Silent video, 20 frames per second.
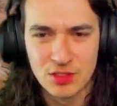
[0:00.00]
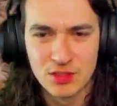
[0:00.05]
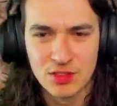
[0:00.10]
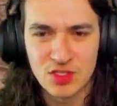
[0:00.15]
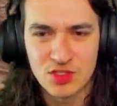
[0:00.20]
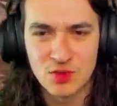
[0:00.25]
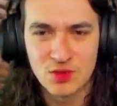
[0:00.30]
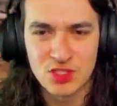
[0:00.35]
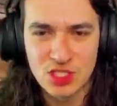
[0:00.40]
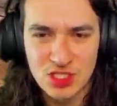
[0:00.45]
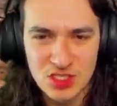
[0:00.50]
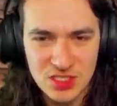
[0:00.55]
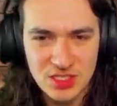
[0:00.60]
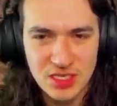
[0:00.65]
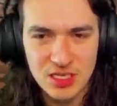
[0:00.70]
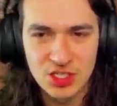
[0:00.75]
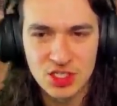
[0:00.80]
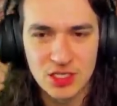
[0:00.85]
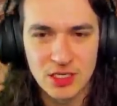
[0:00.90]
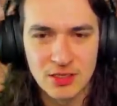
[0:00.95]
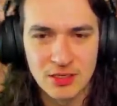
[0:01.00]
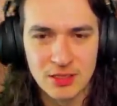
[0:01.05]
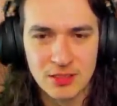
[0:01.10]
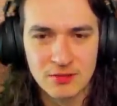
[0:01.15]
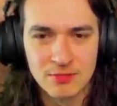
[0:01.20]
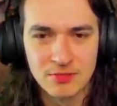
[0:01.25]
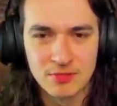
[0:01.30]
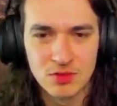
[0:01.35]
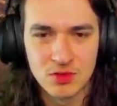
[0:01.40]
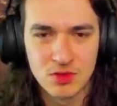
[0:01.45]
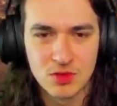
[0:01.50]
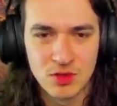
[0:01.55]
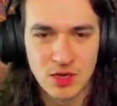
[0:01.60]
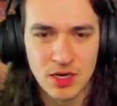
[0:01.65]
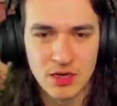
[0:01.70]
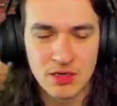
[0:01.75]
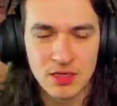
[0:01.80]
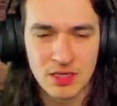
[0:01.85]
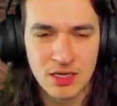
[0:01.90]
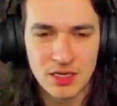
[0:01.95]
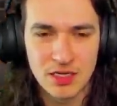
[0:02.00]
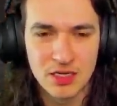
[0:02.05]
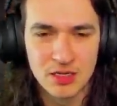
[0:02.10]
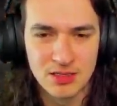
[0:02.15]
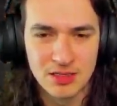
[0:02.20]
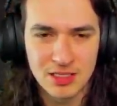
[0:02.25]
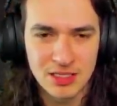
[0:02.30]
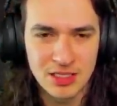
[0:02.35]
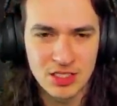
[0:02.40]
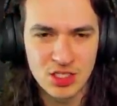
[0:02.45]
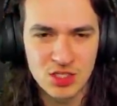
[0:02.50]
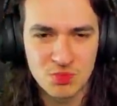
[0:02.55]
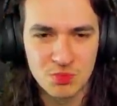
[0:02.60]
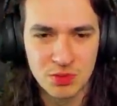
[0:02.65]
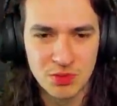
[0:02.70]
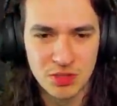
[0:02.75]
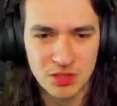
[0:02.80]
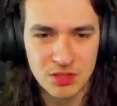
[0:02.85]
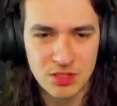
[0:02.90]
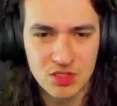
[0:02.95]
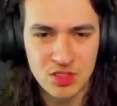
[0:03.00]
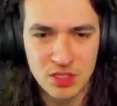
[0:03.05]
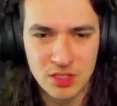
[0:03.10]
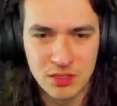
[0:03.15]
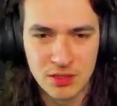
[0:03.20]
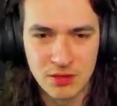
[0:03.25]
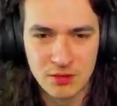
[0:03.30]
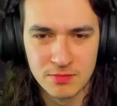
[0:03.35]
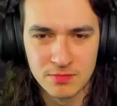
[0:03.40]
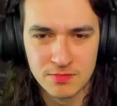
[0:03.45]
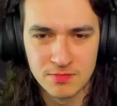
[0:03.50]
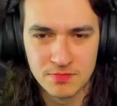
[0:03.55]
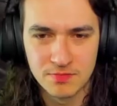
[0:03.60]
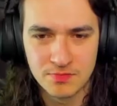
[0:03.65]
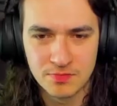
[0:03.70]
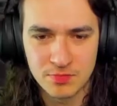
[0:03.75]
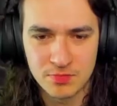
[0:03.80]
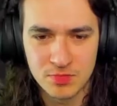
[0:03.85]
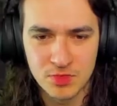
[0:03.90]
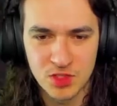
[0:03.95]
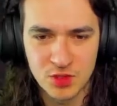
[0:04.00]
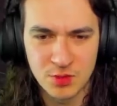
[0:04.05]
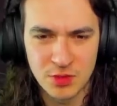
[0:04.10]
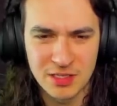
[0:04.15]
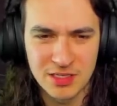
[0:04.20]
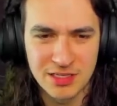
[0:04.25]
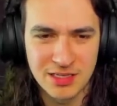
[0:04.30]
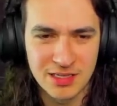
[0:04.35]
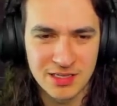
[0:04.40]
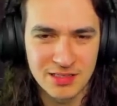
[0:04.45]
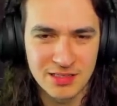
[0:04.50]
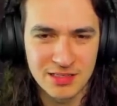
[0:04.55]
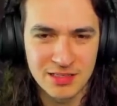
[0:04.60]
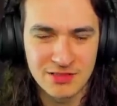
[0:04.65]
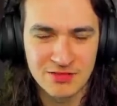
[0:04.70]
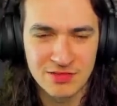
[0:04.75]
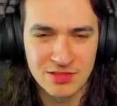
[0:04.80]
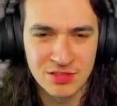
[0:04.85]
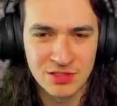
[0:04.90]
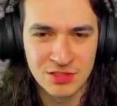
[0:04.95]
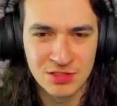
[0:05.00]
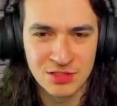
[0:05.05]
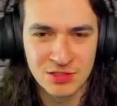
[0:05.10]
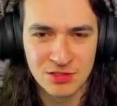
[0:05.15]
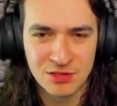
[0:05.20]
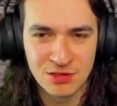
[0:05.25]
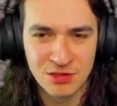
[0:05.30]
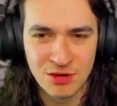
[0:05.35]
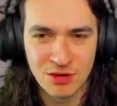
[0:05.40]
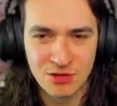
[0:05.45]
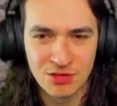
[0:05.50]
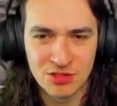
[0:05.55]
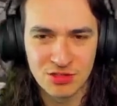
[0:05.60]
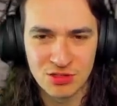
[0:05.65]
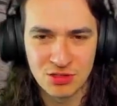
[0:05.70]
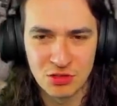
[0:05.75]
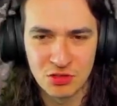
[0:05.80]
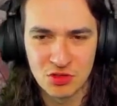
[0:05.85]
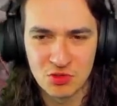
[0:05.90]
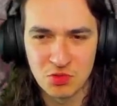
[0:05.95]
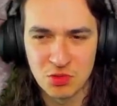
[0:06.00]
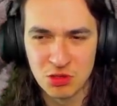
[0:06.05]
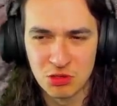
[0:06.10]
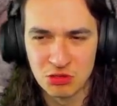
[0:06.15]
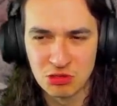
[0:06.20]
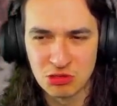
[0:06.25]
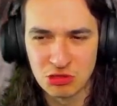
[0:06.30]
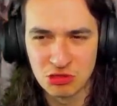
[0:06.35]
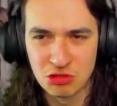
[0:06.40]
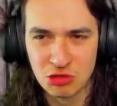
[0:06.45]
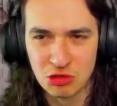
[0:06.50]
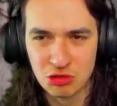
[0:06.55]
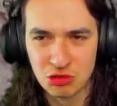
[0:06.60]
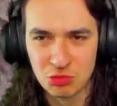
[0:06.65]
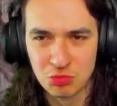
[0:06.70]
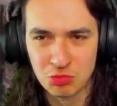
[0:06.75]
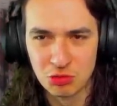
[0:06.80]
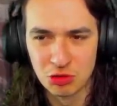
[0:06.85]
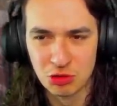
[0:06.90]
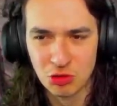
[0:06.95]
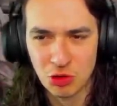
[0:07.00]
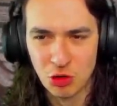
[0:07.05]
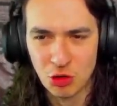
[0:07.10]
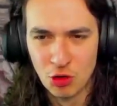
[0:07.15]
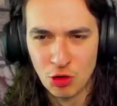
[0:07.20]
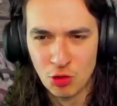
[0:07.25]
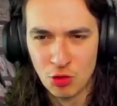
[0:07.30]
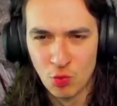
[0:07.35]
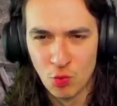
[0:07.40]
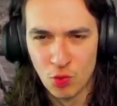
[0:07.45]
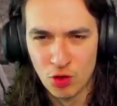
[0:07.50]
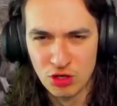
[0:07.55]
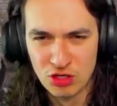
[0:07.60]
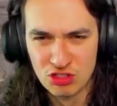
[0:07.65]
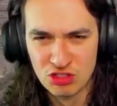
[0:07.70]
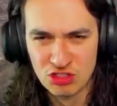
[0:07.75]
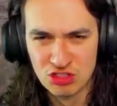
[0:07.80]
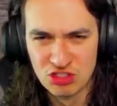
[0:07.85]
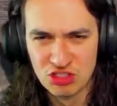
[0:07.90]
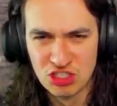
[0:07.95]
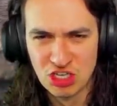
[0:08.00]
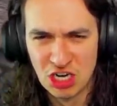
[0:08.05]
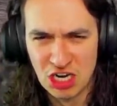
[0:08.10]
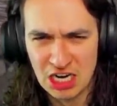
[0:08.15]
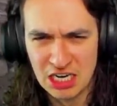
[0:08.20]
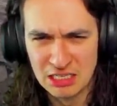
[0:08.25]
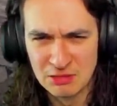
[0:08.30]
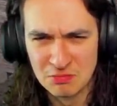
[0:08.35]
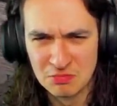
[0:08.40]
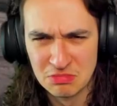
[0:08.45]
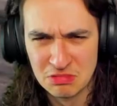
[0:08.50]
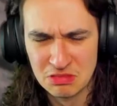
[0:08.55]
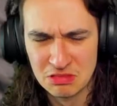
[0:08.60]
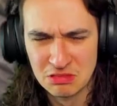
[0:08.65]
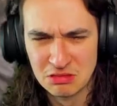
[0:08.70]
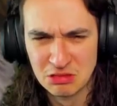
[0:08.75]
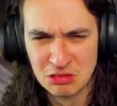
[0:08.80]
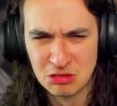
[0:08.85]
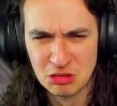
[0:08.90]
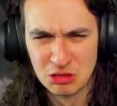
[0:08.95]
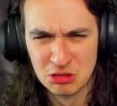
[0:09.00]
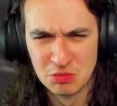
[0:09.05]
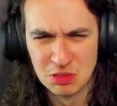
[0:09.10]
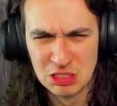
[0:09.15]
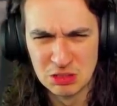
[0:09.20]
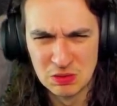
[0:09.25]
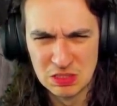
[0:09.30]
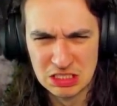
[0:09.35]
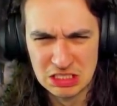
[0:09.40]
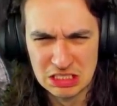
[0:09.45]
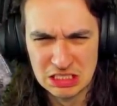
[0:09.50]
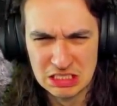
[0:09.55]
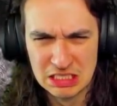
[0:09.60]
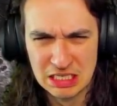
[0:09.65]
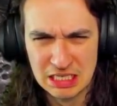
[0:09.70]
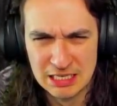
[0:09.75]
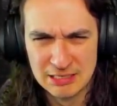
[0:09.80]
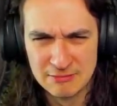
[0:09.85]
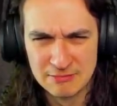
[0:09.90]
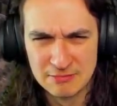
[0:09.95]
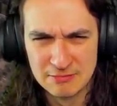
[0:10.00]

This one's just stationary. So how'd it get here? Did they just build this here? There's probably nothing even here. Honestly, this is probably just such a big waste of time. Such a big waste of time.